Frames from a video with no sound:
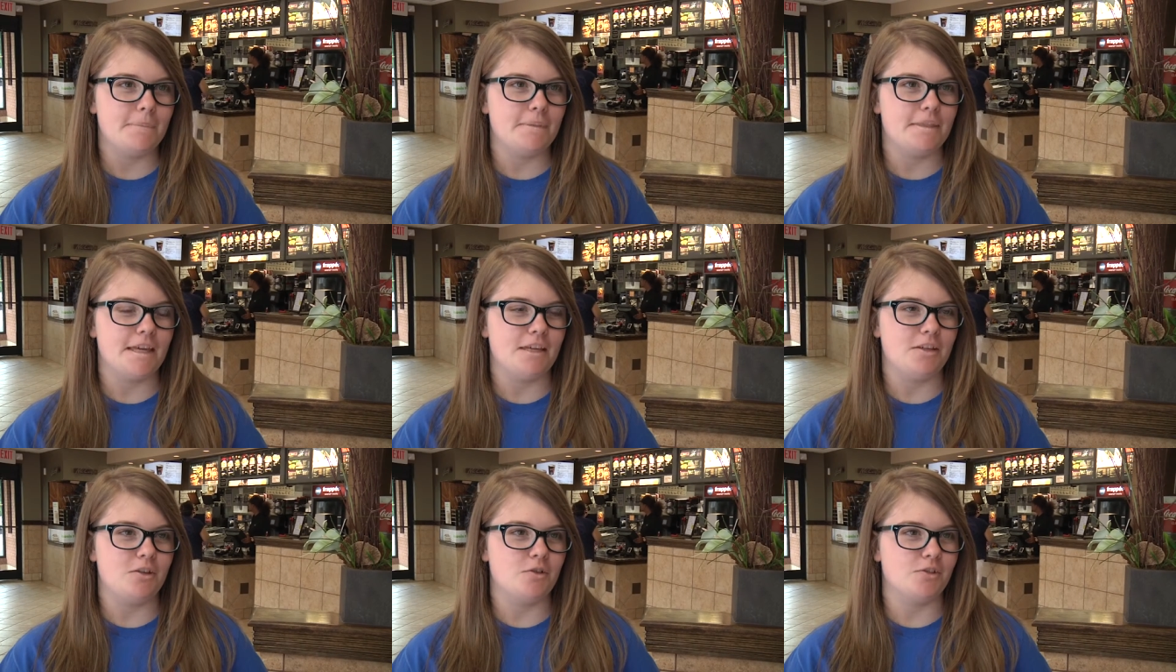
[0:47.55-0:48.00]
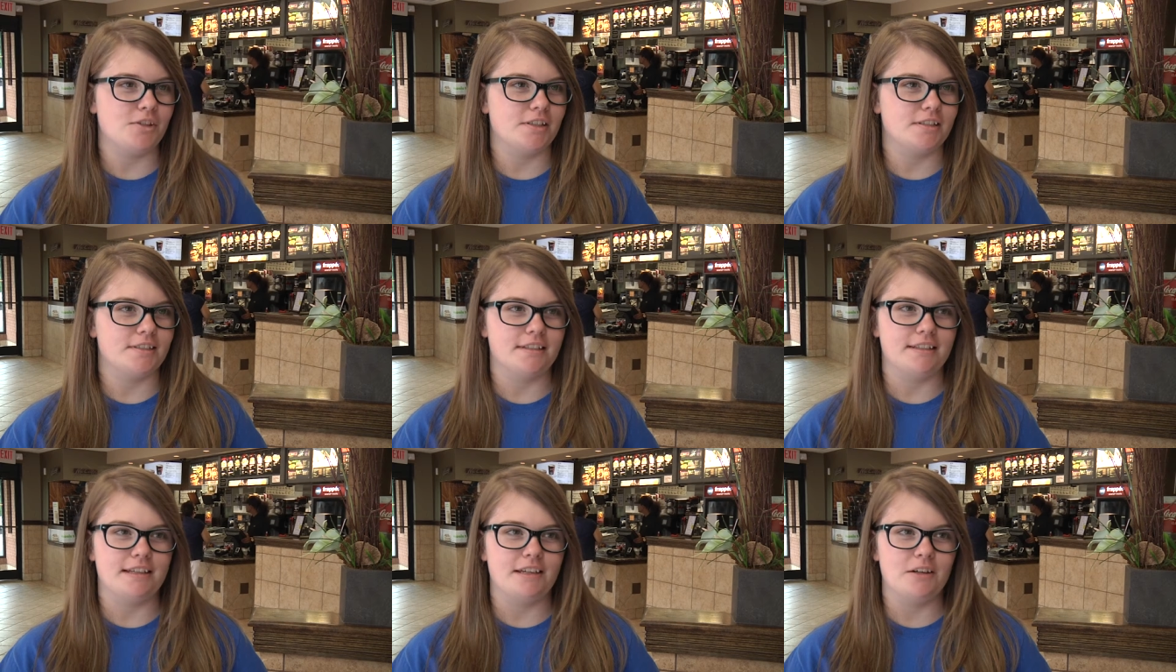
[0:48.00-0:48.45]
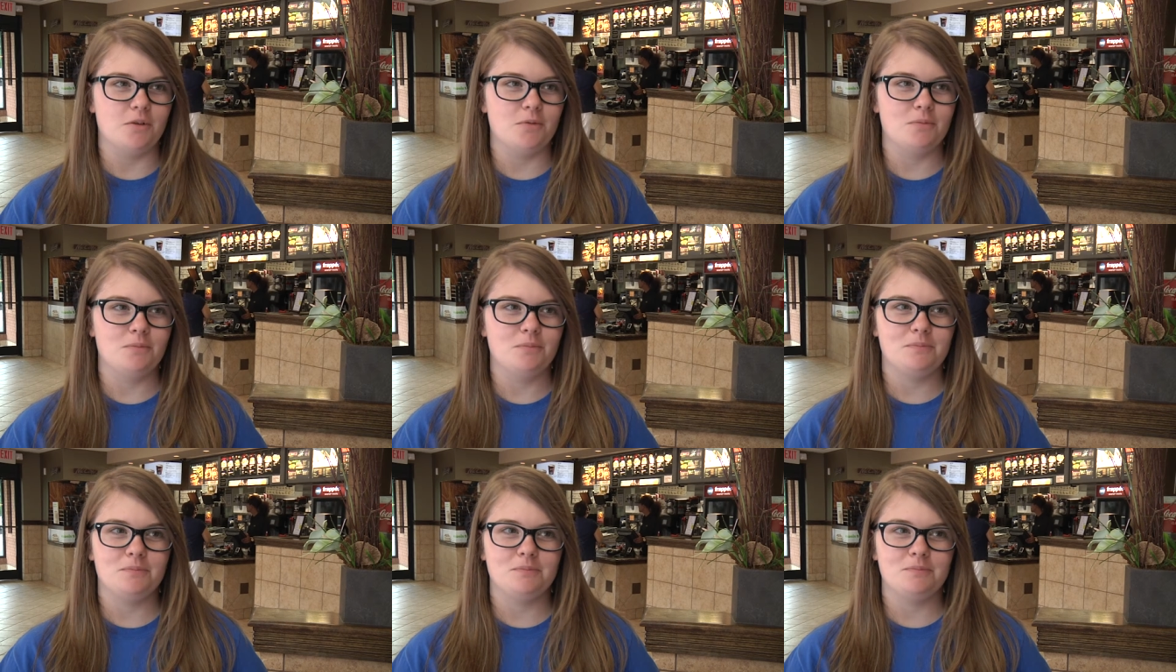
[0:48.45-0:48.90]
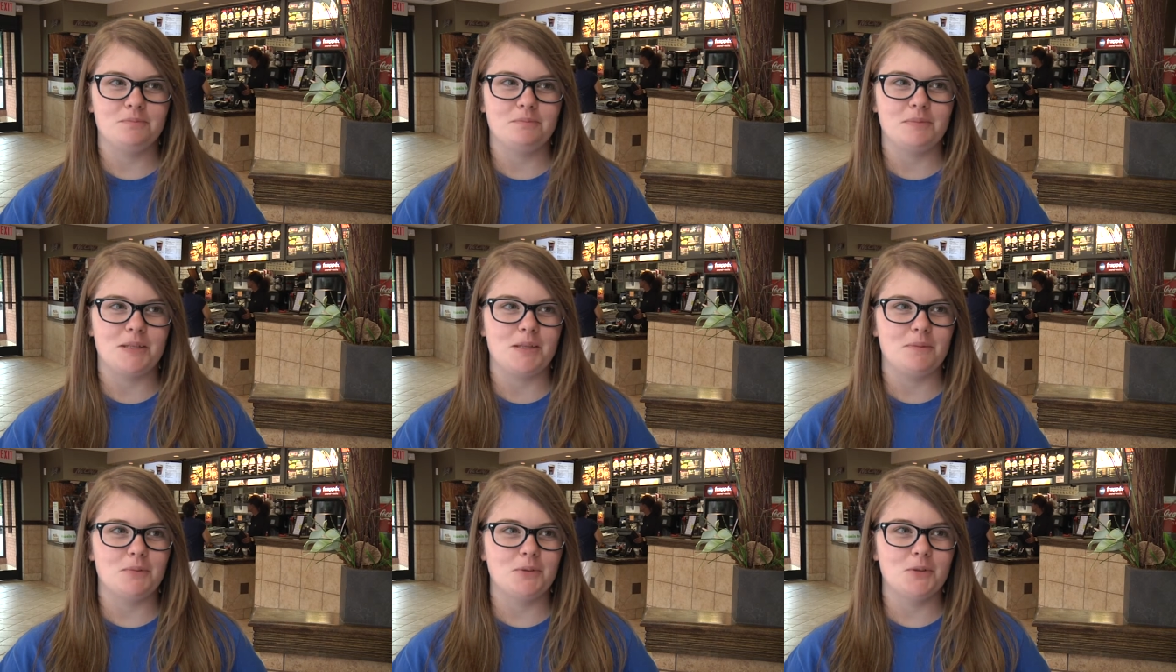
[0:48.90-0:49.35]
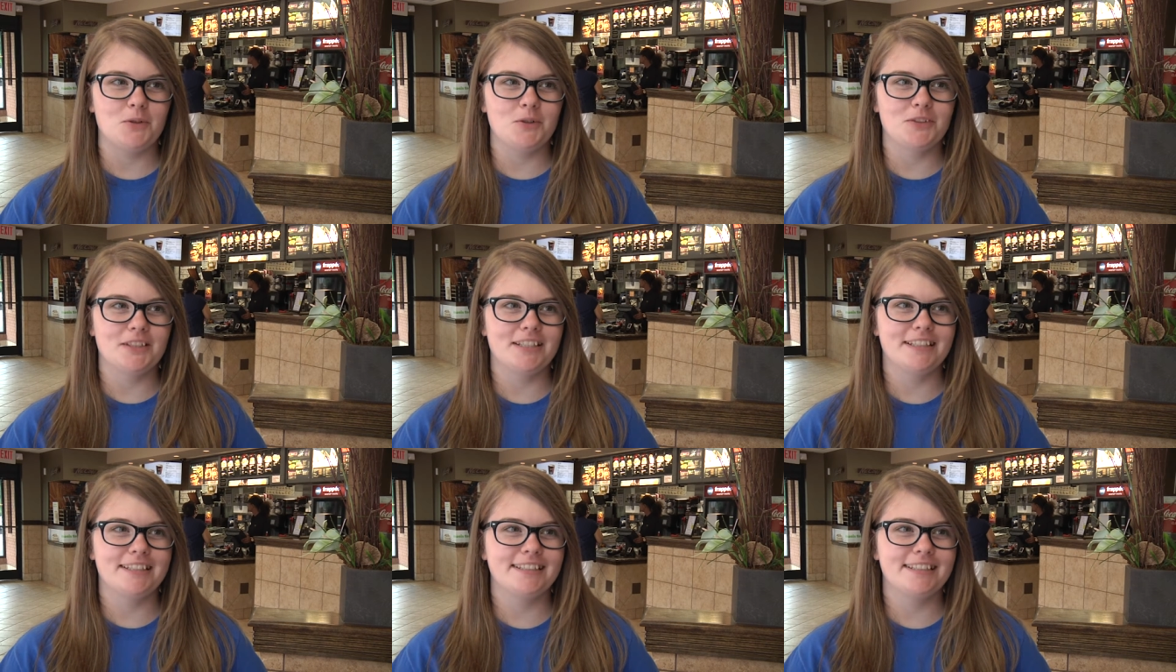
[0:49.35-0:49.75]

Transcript: They use it to help people.